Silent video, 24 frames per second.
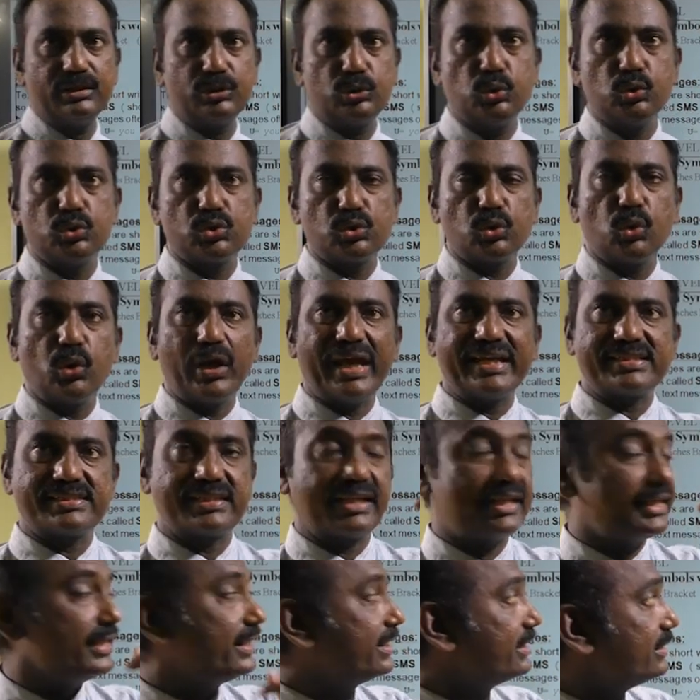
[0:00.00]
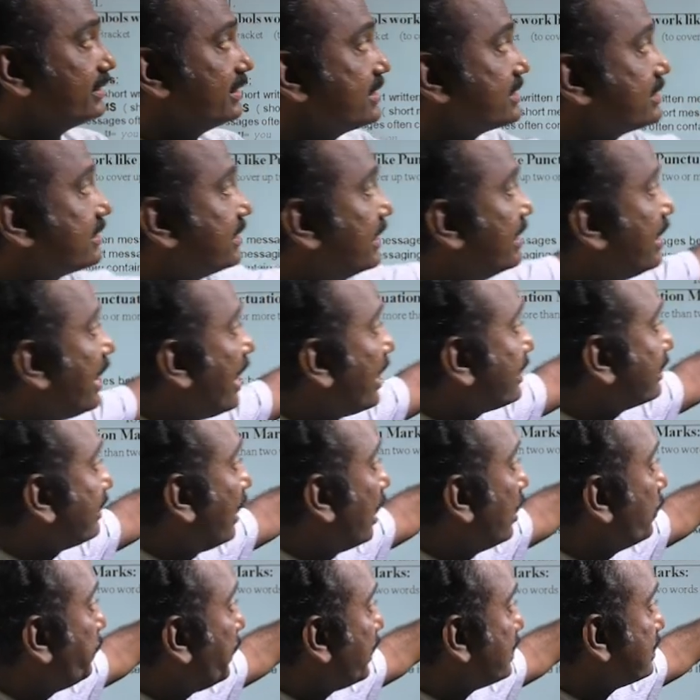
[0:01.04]
to show as a kit. These three are
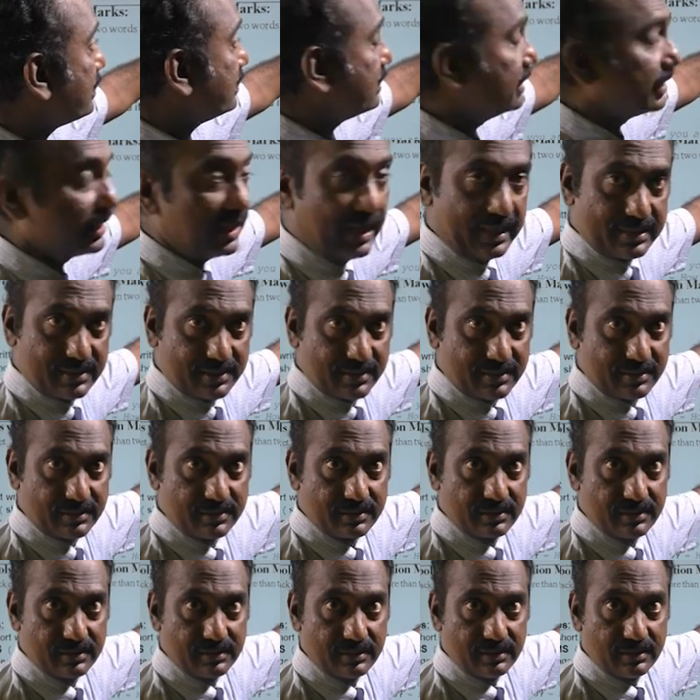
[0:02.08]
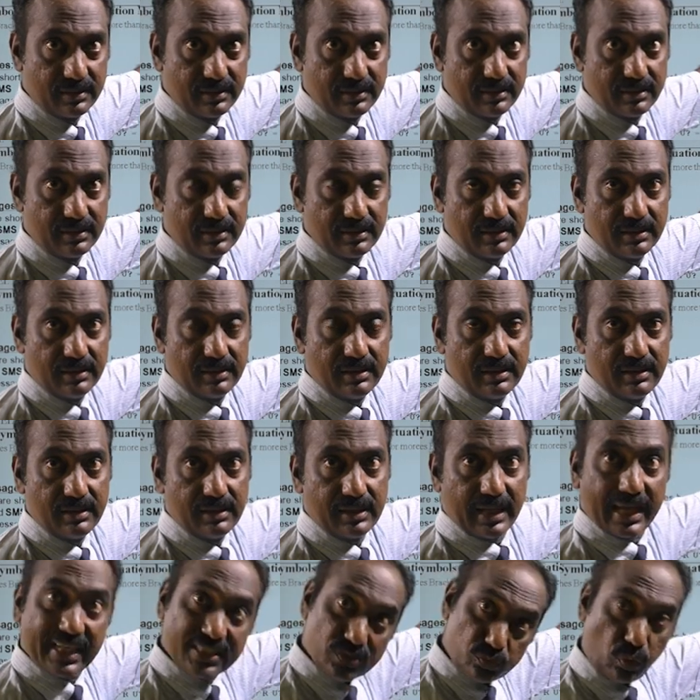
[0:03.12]
third person singulars
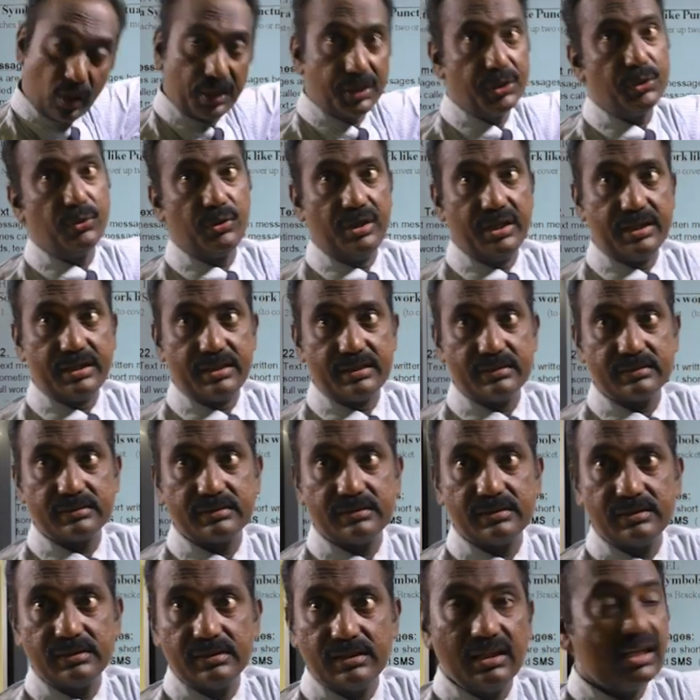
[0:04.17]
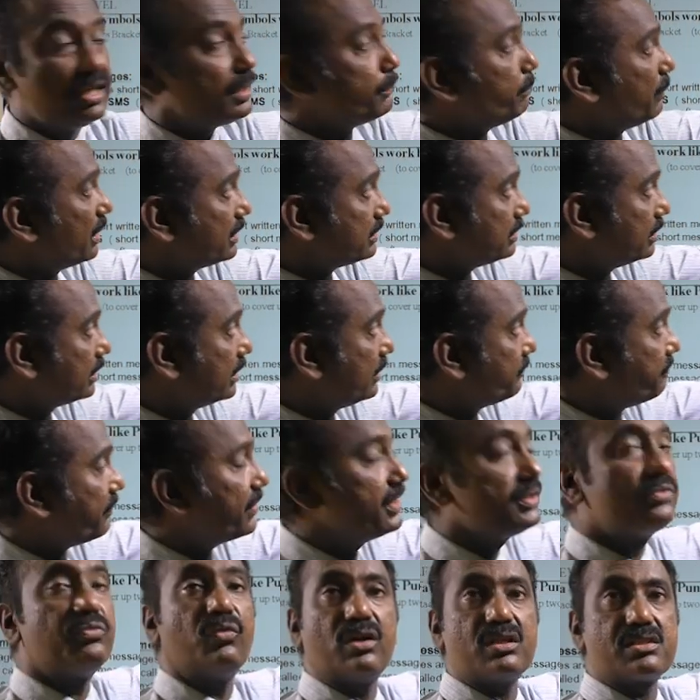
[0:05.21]
as one unit, but
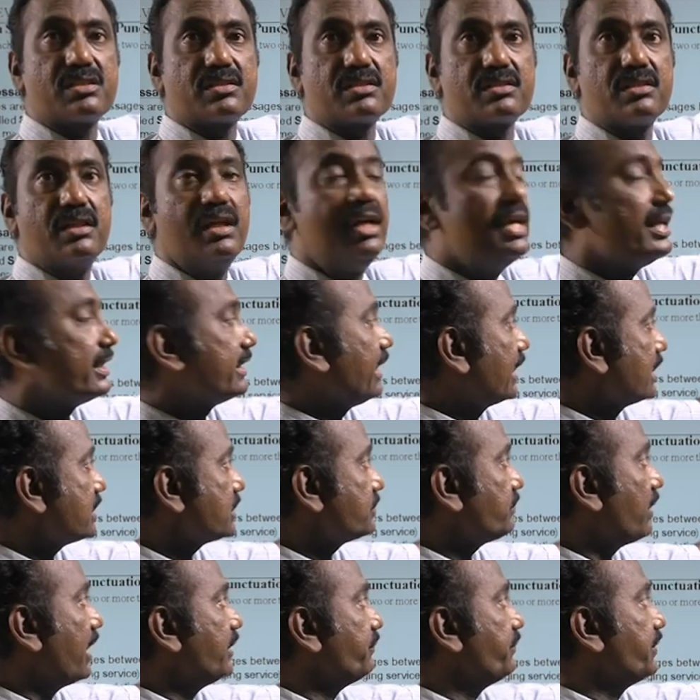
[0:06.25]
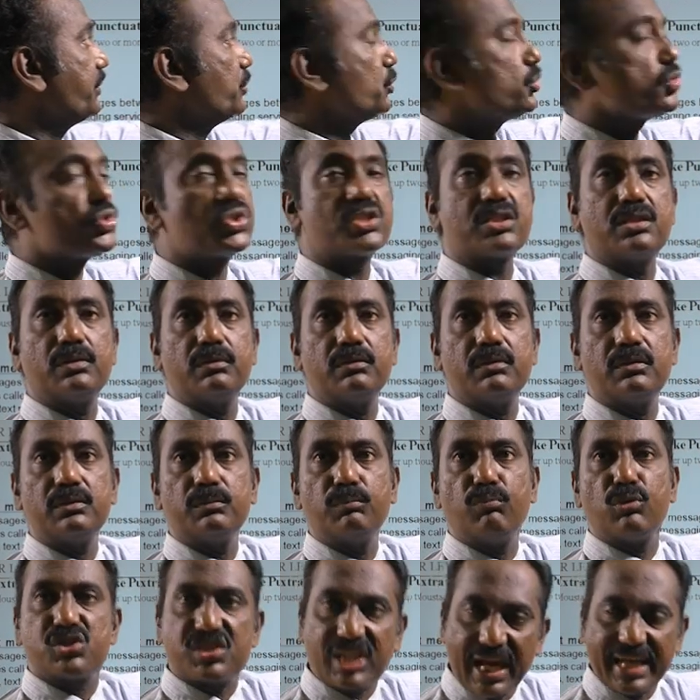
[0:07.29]
different words. That is why we used
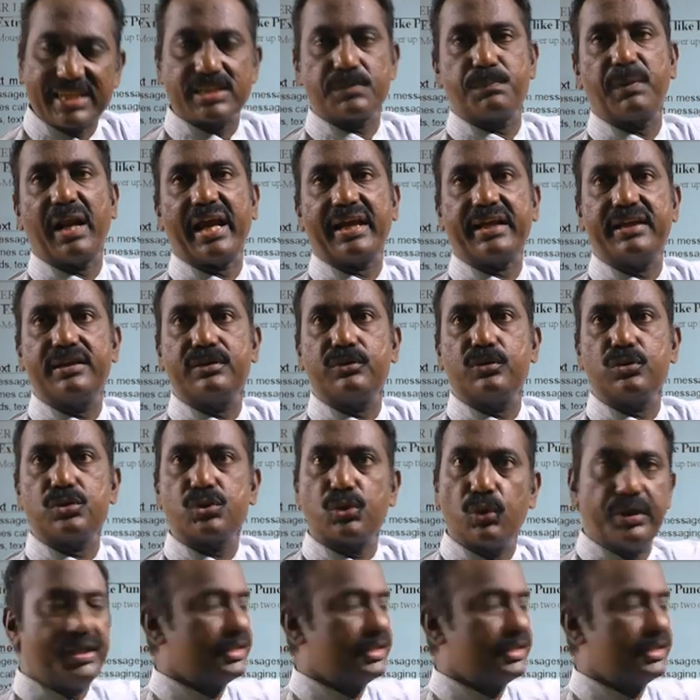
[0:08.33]
mustache bracket to show